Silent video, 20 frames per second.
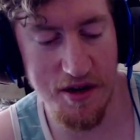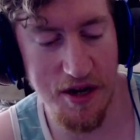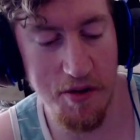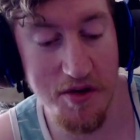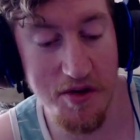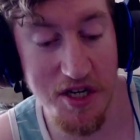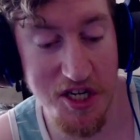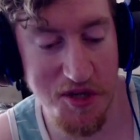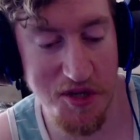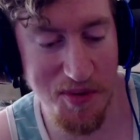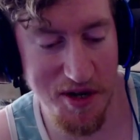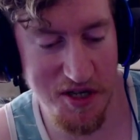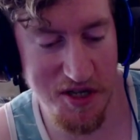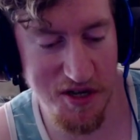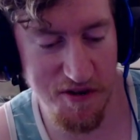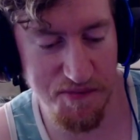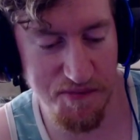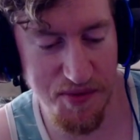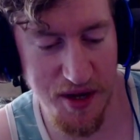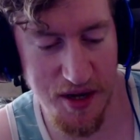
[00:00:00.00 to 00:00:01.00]
It was
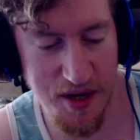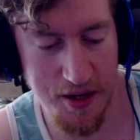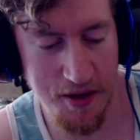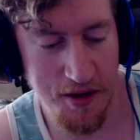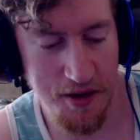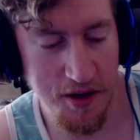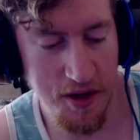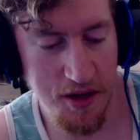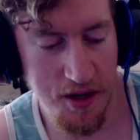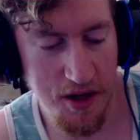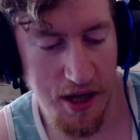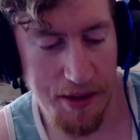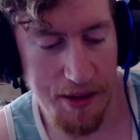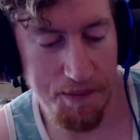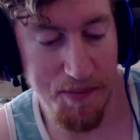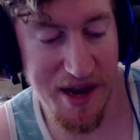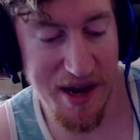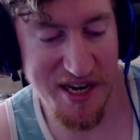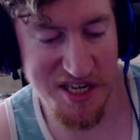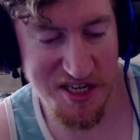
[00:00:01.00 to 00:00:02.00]
expensive, but
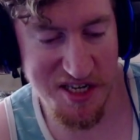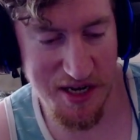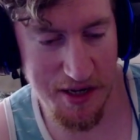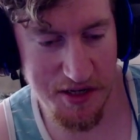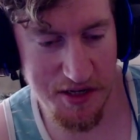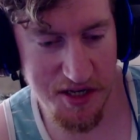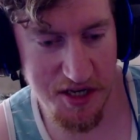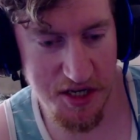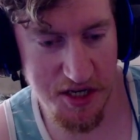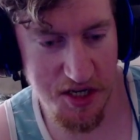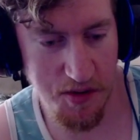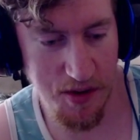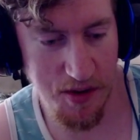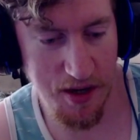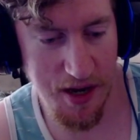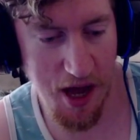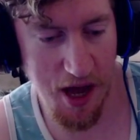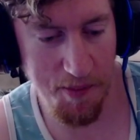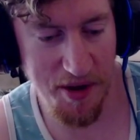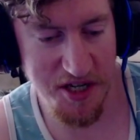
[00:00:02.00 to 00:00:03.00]
makes sense considering
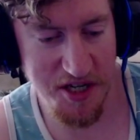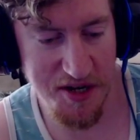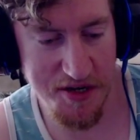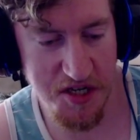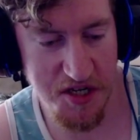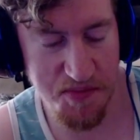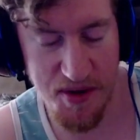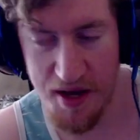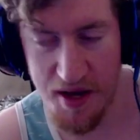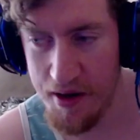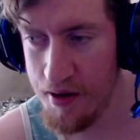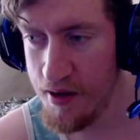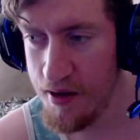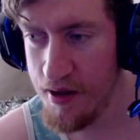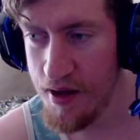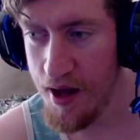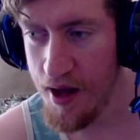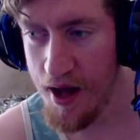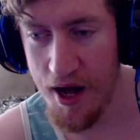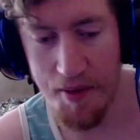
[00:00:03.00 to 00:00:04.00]
how much I spent.
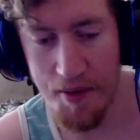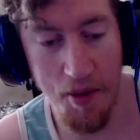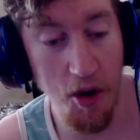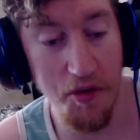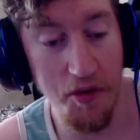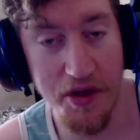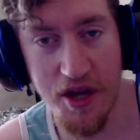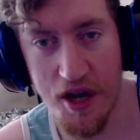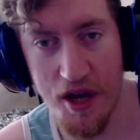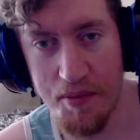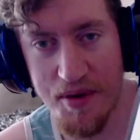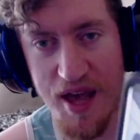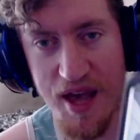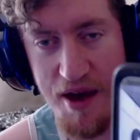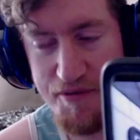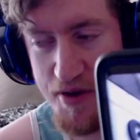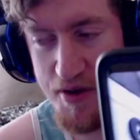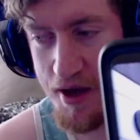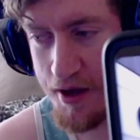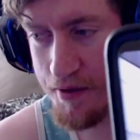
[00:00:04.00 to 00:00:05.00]
Um, oh, the Gundam
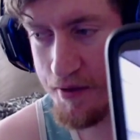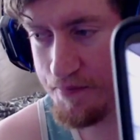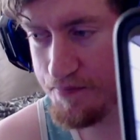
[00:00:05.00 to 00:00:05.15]
Cafe.